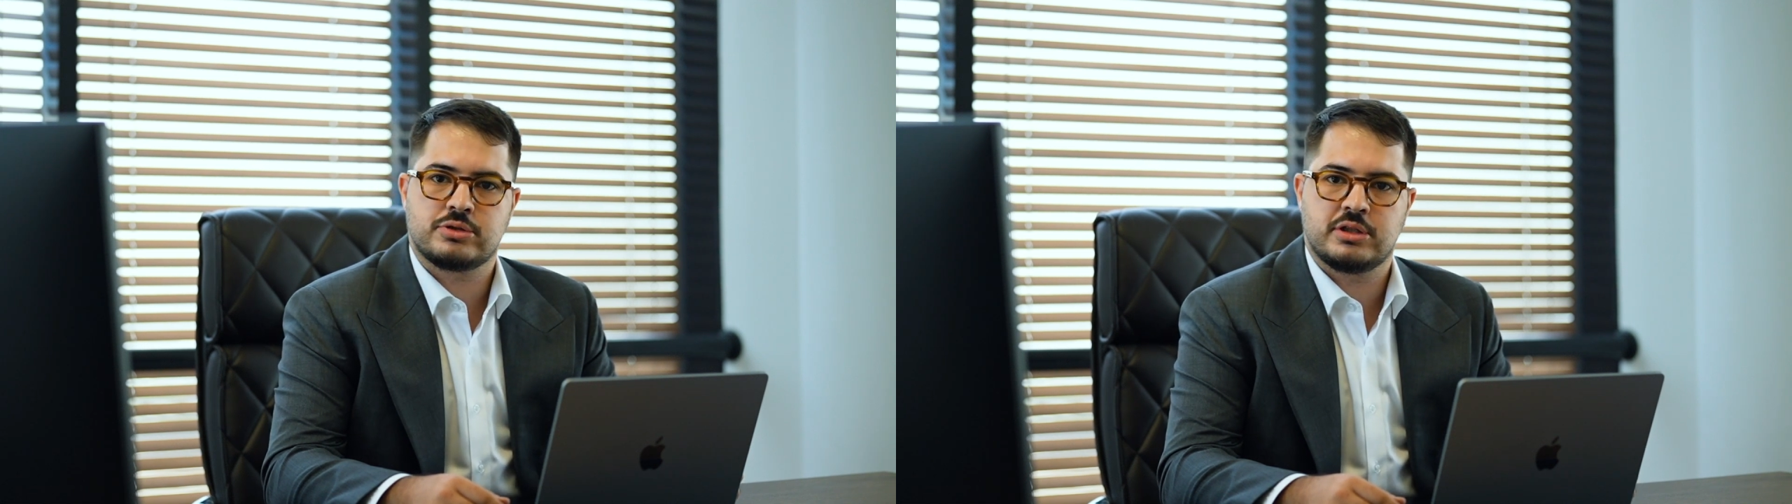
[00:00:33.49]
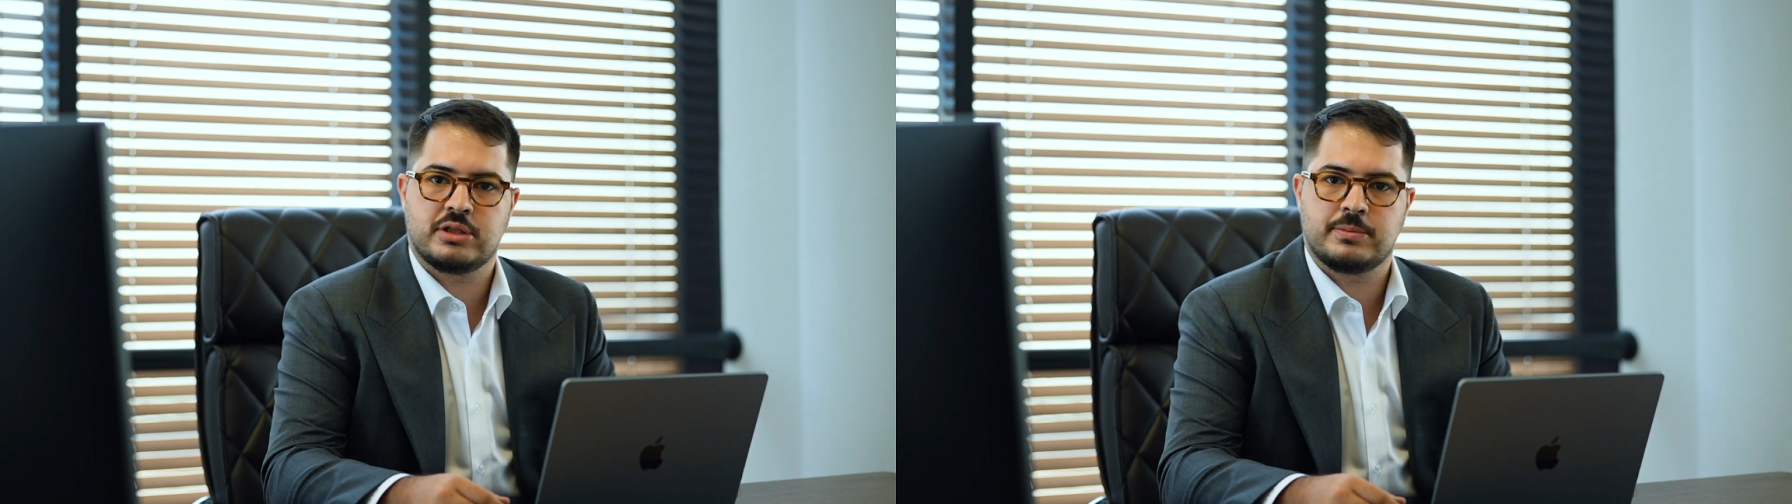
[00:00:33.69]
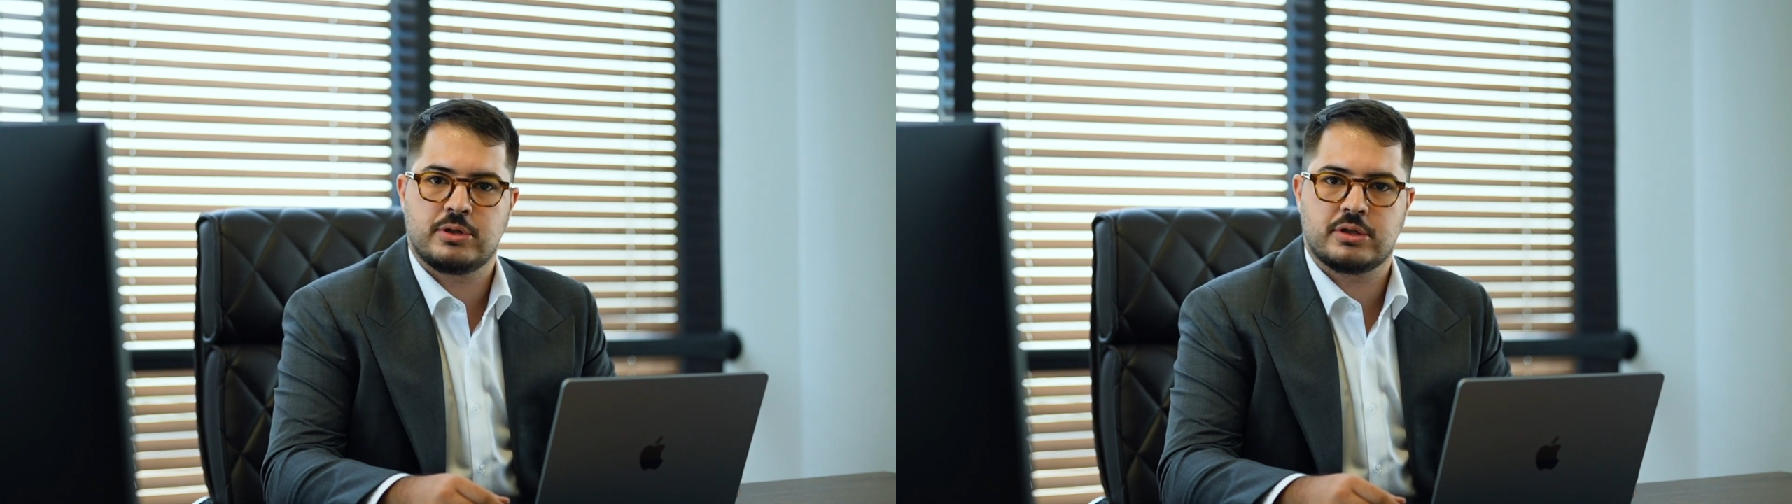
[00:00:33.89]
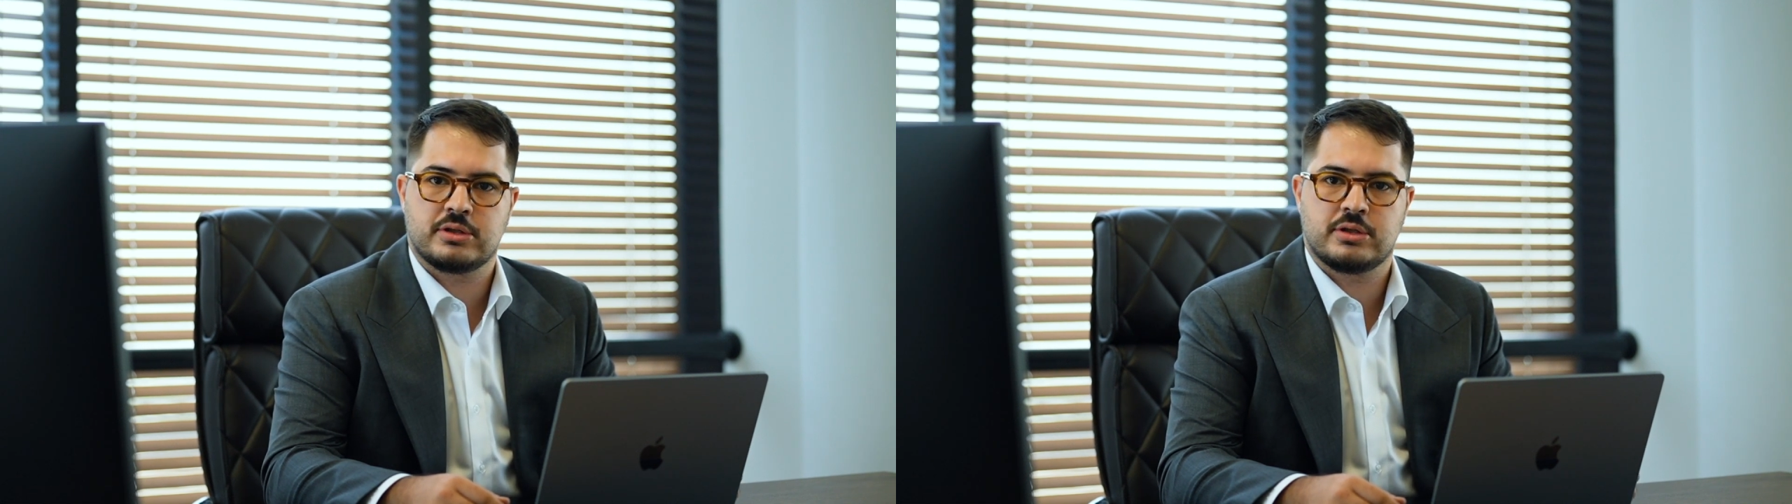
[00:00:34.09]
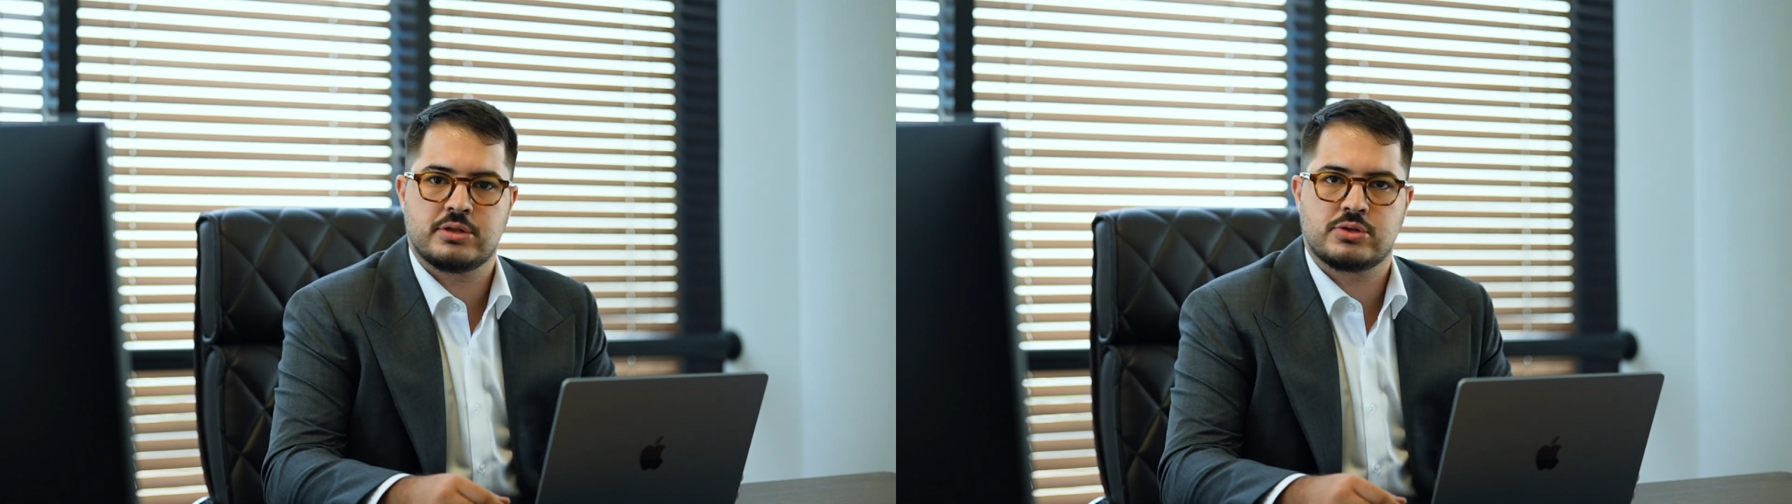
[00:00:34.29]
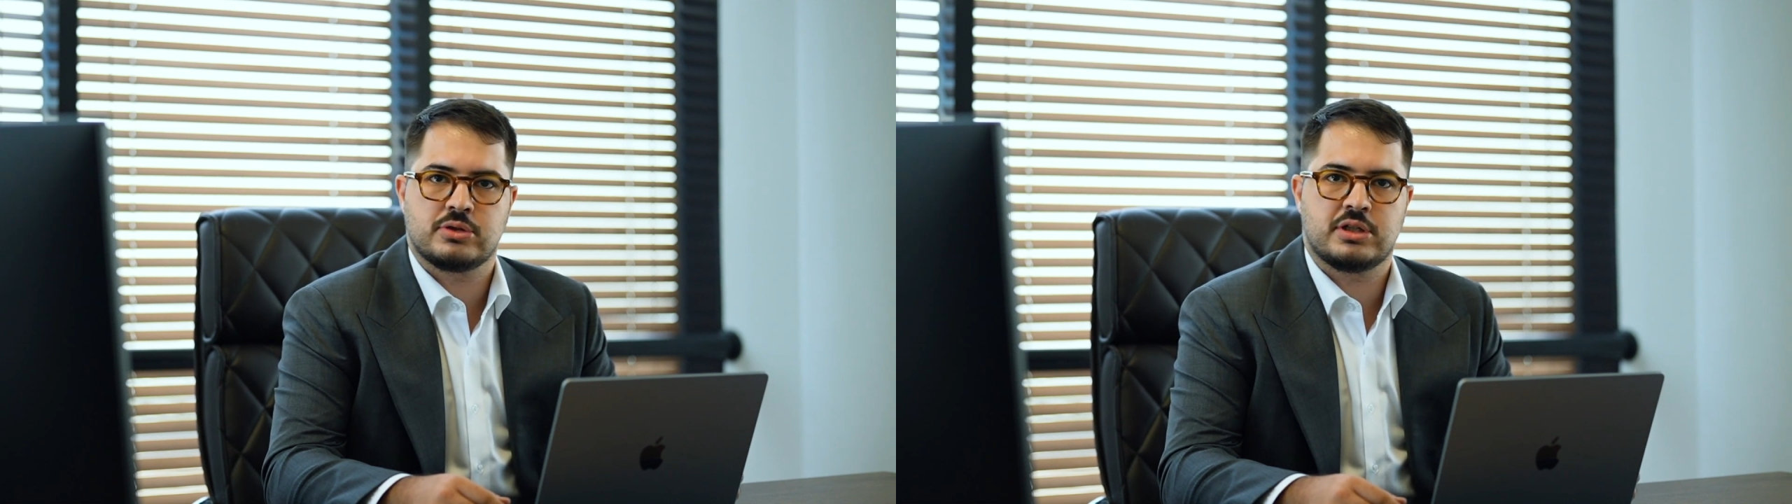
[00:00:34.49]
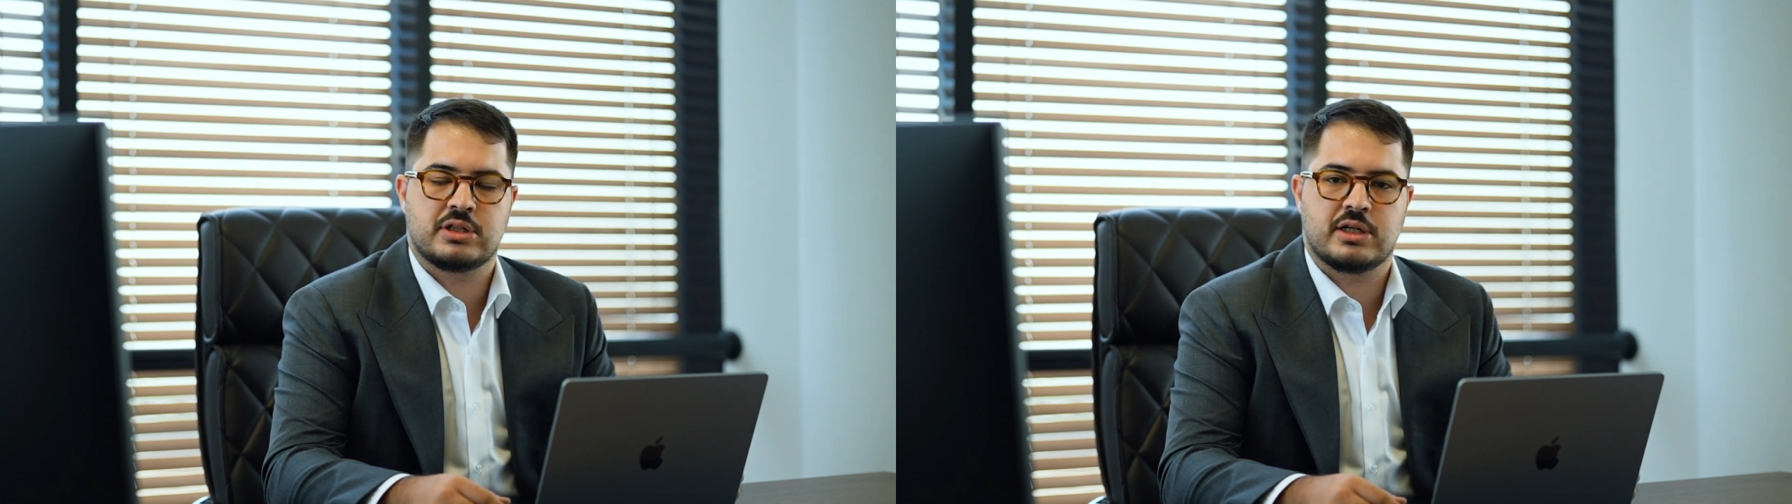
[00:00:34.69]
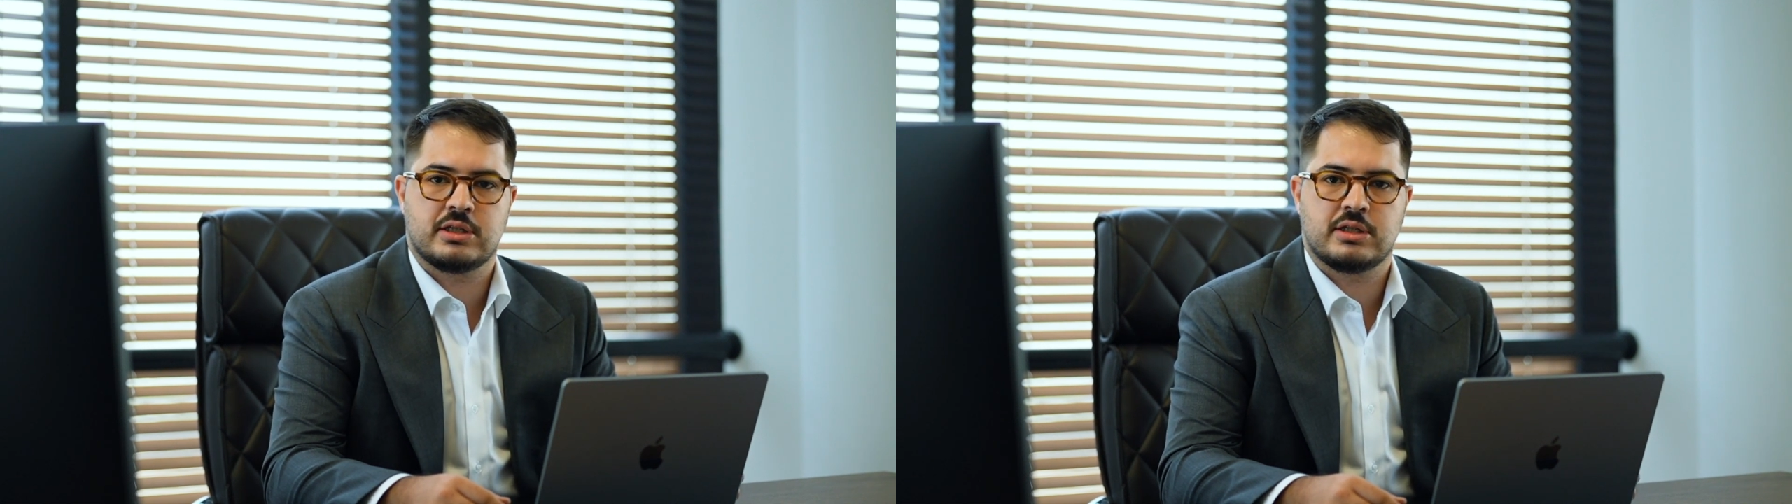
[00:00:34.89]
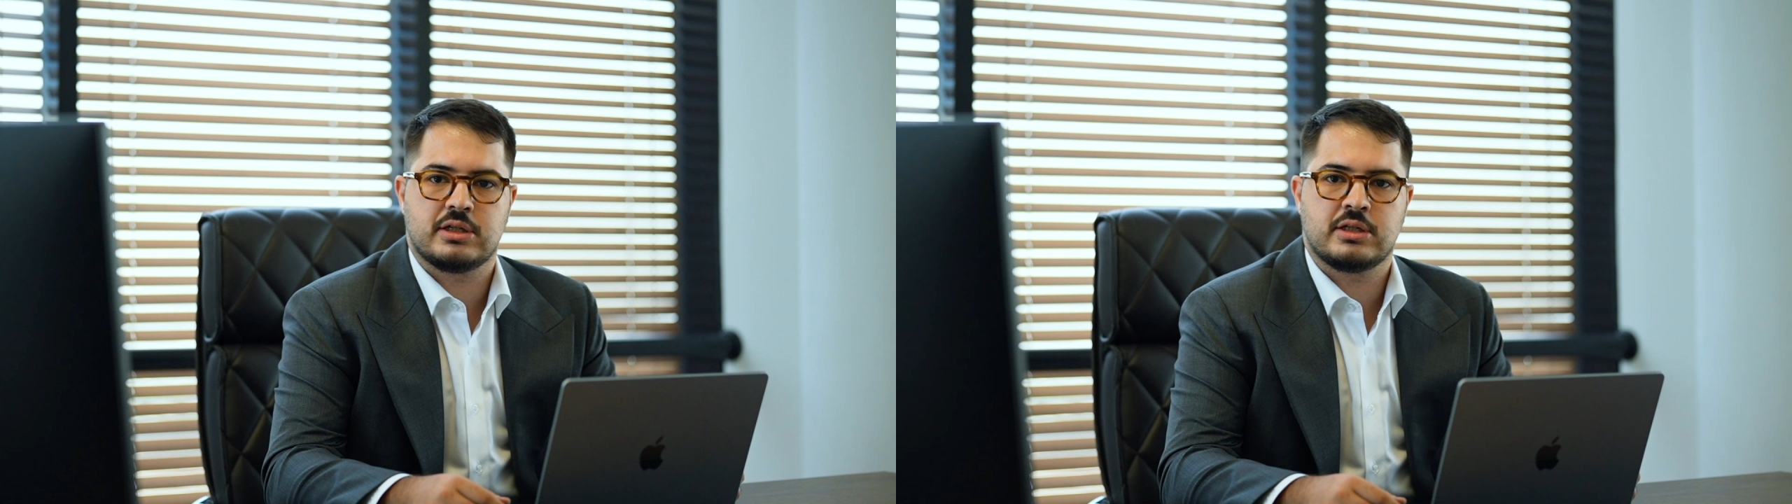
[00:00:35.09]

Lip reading: trading partners, so they can